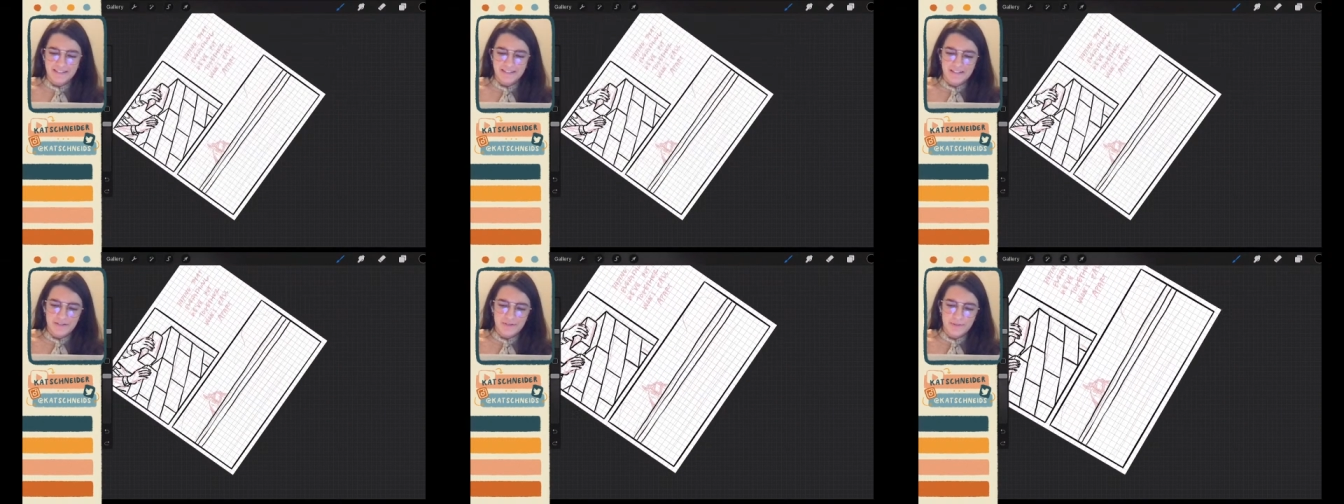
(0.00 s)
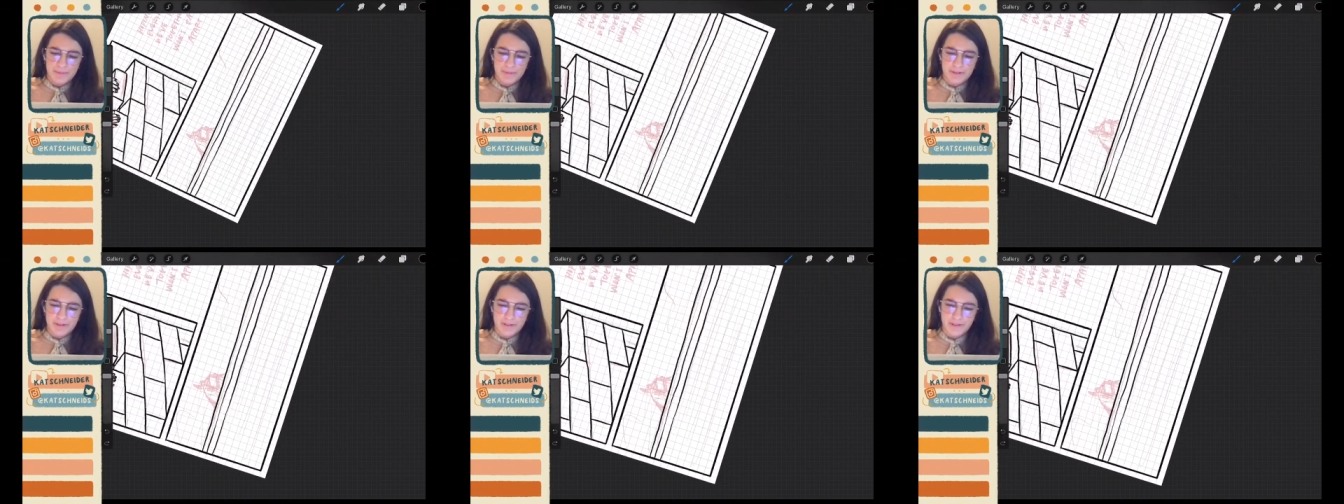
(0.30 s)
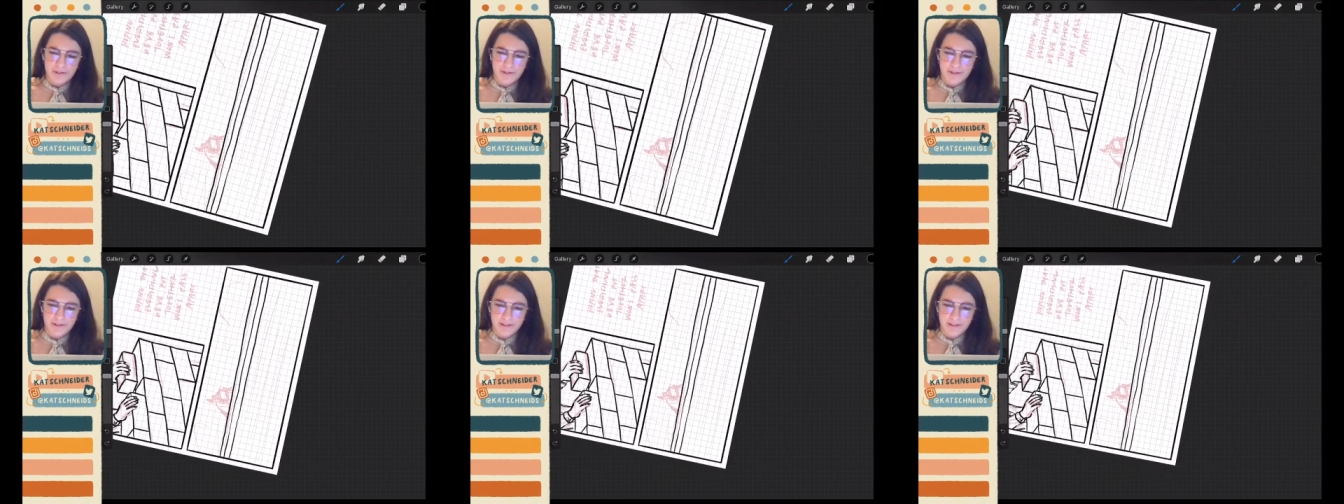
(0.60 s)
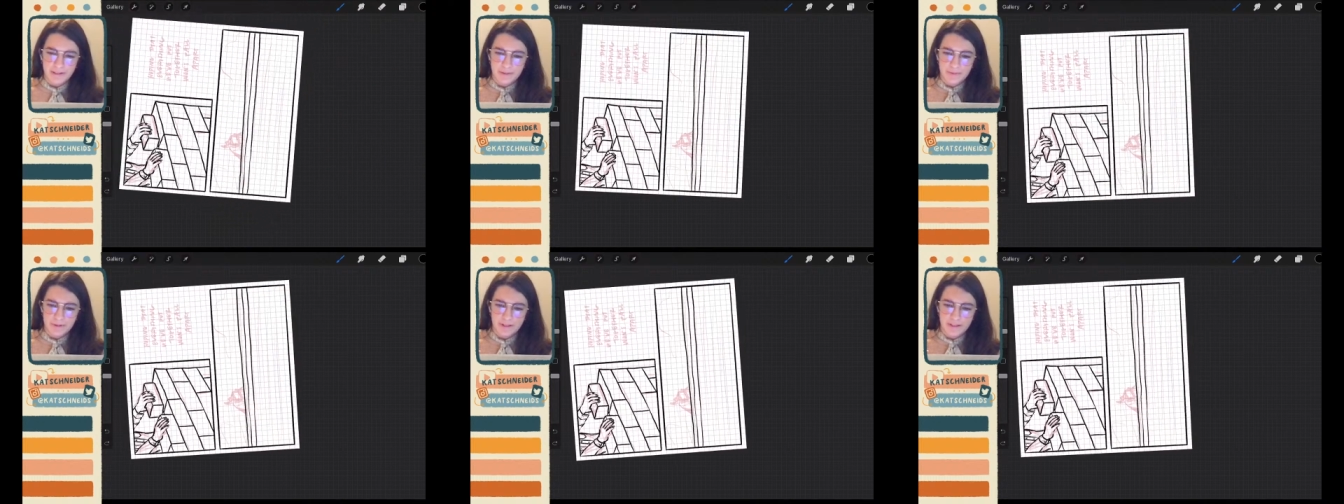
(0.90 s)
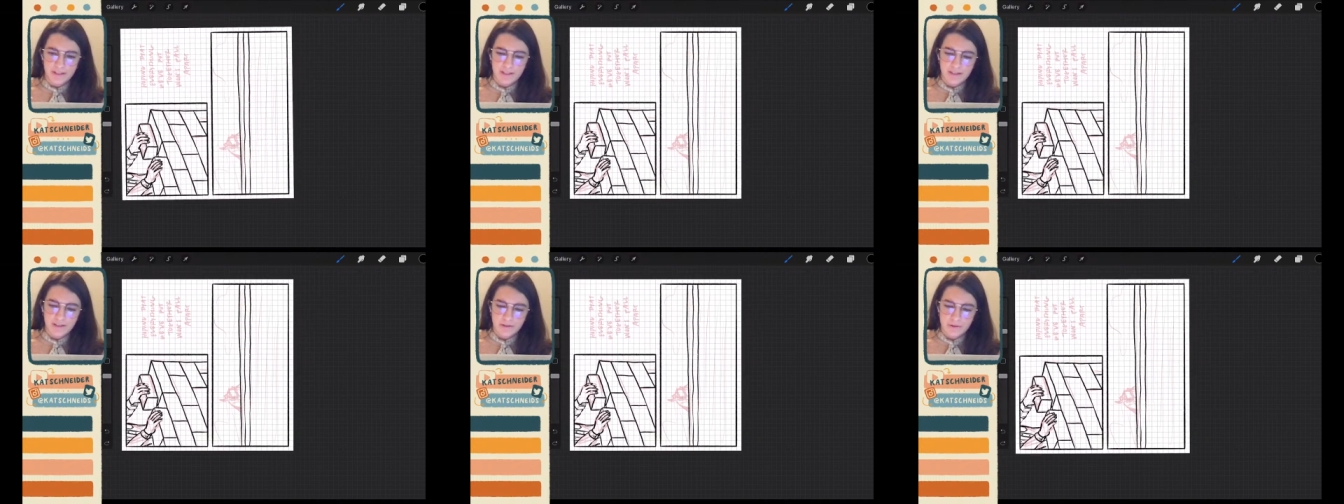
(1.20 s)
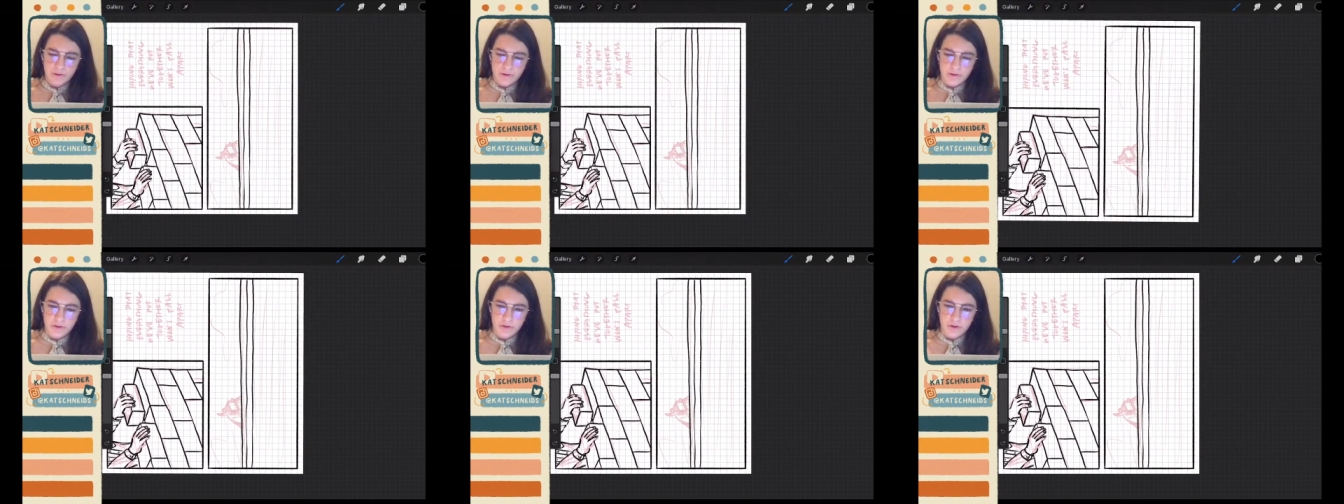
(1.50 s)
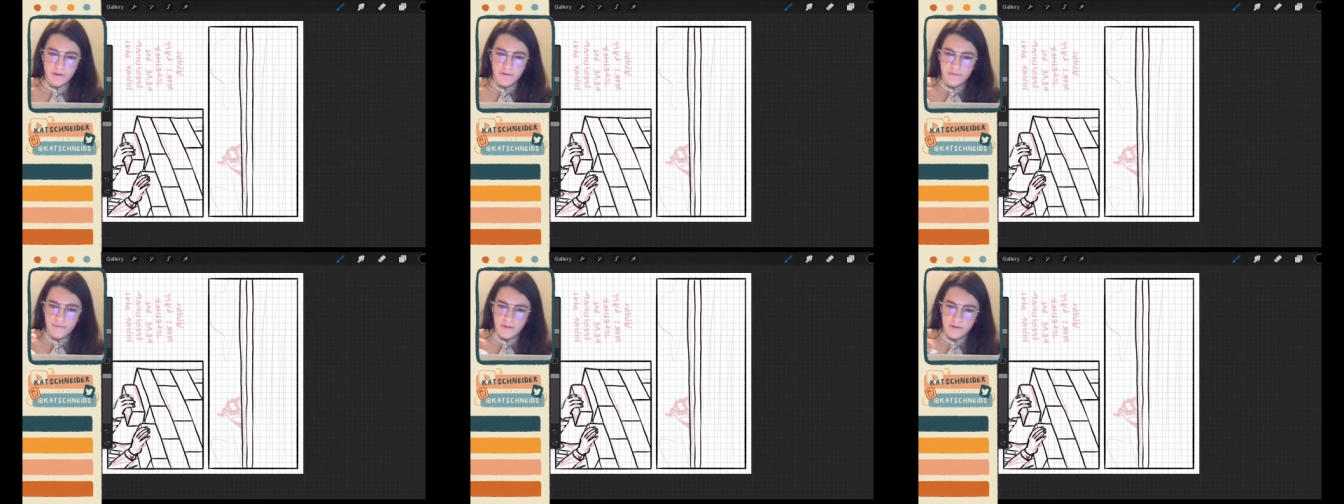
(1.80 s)
Now I'm going to turn it this way. It's easier to
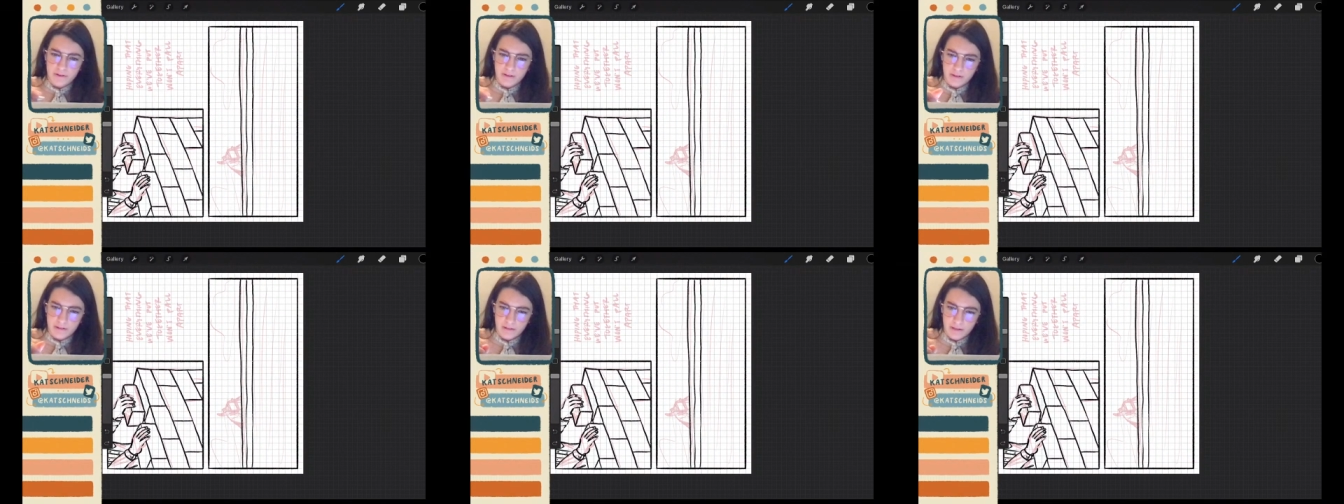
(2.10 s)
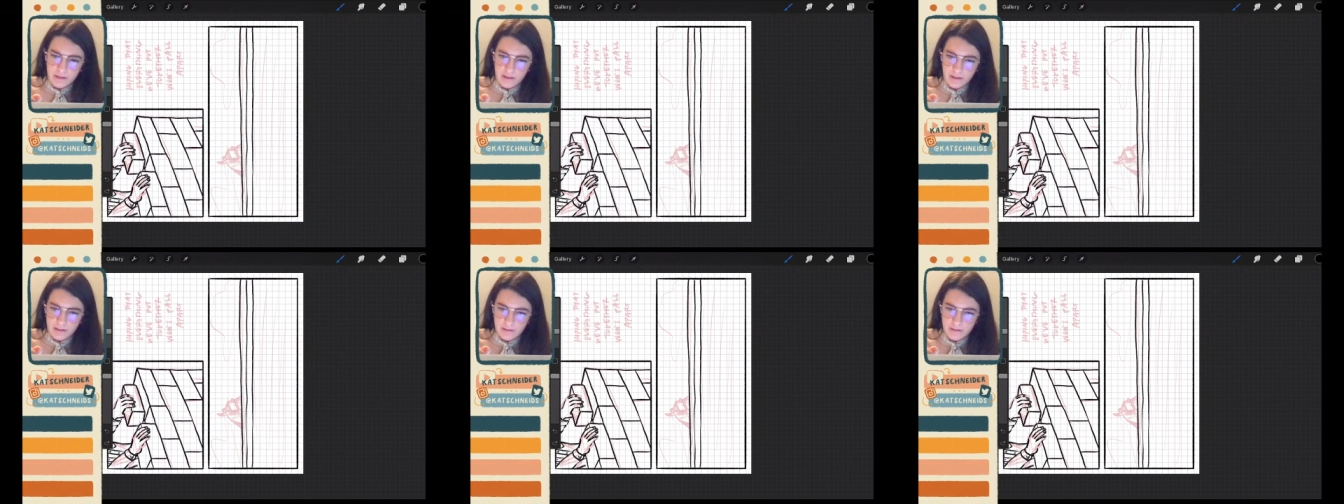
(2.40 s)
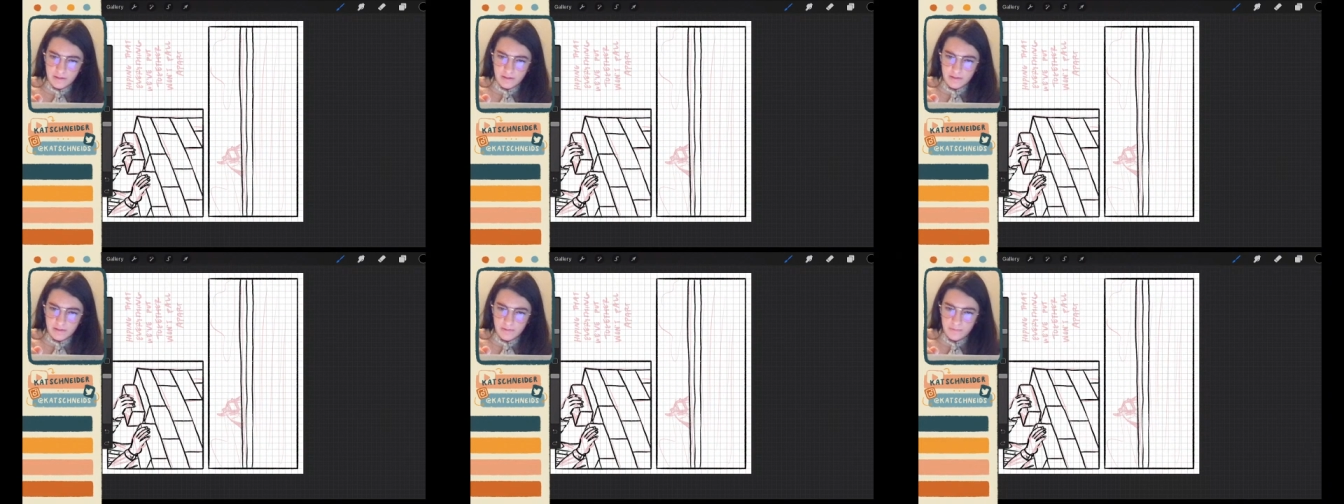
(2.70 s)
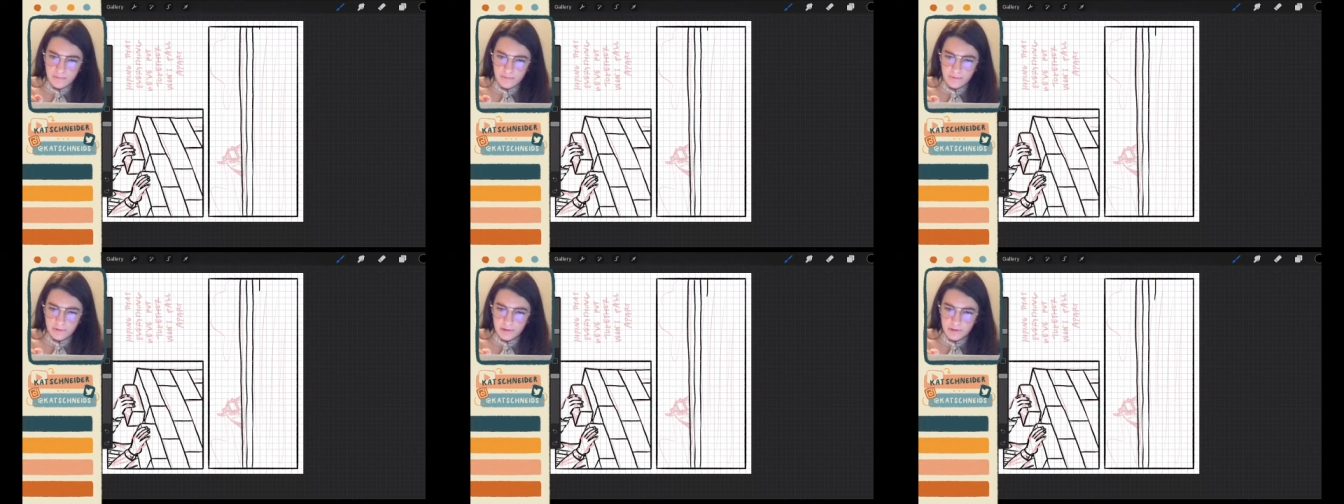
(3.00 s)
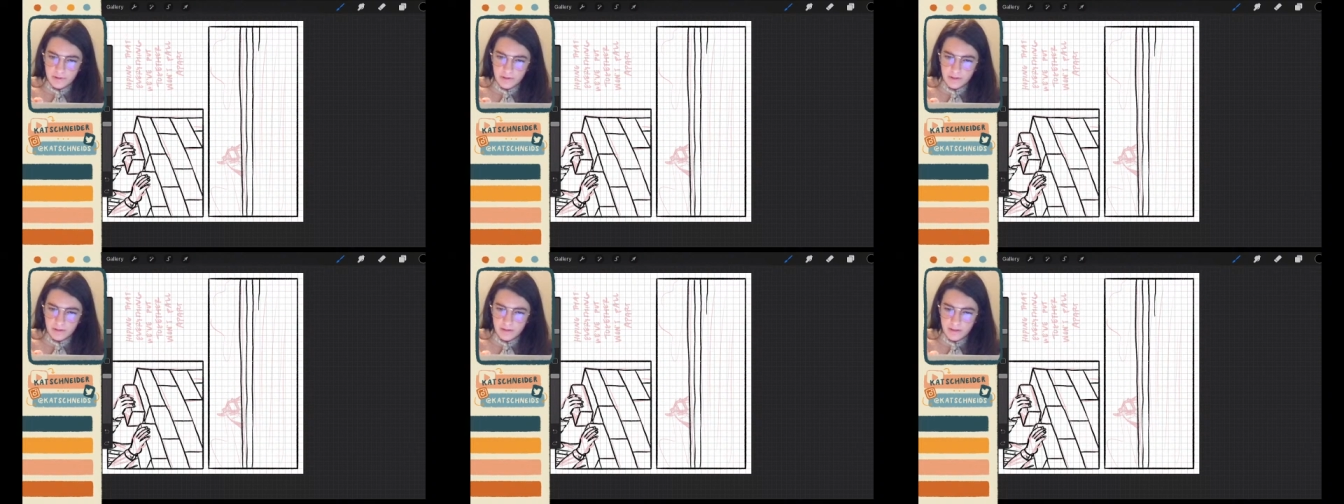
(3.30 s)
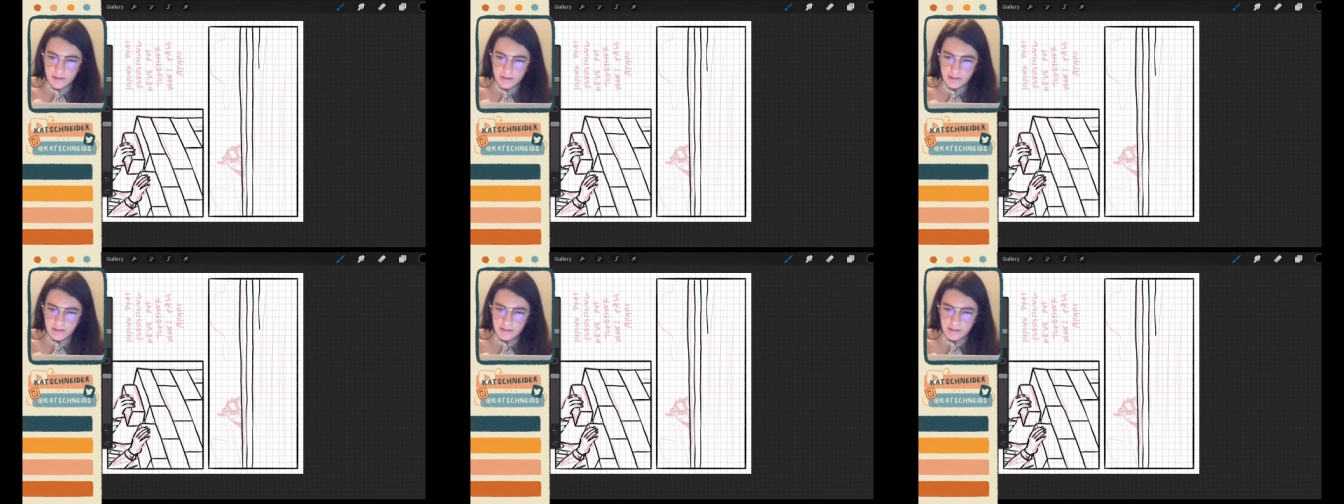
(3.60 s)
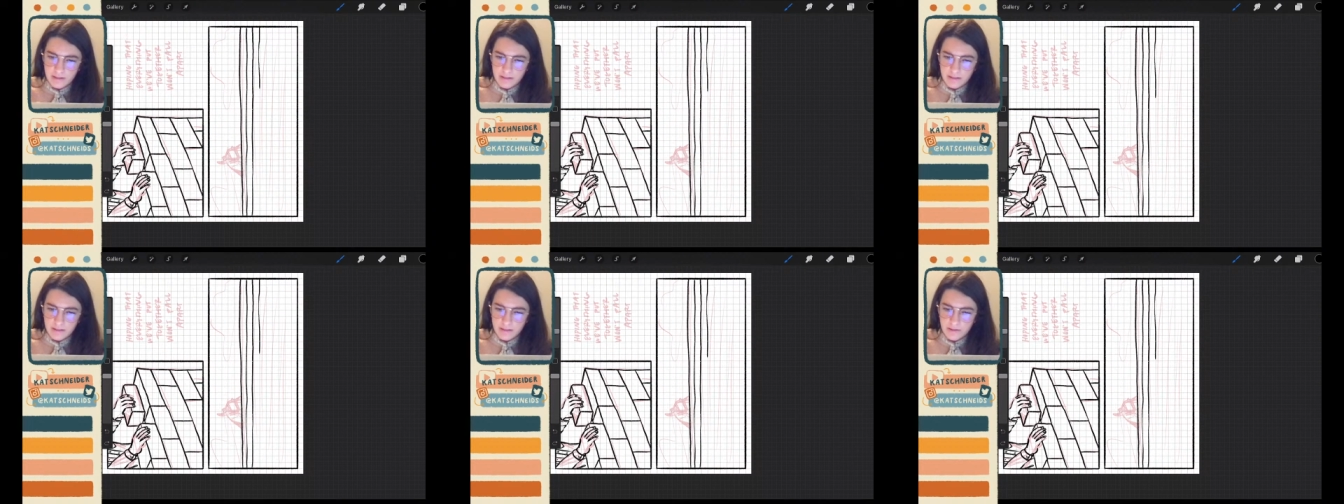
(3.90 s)
draw vertically for straight lines.